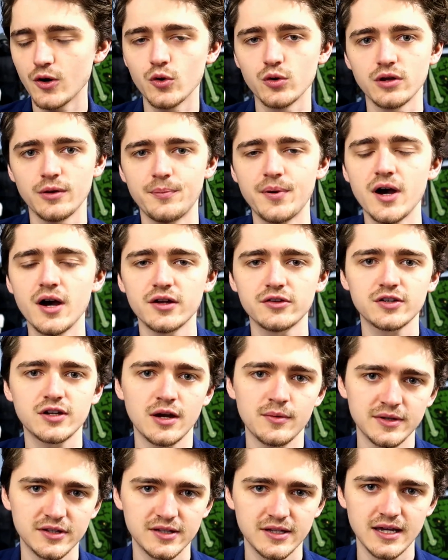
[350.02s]
all the parts
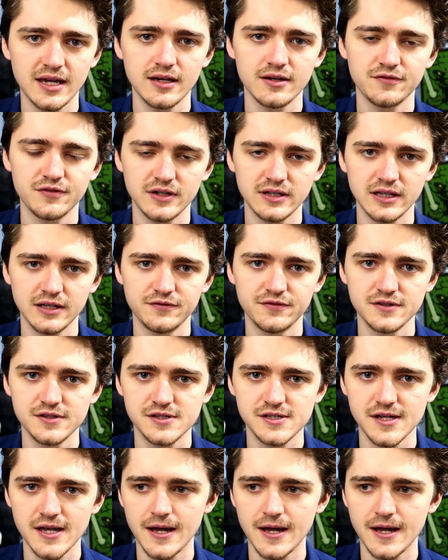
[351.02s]
coming together for Clifford's.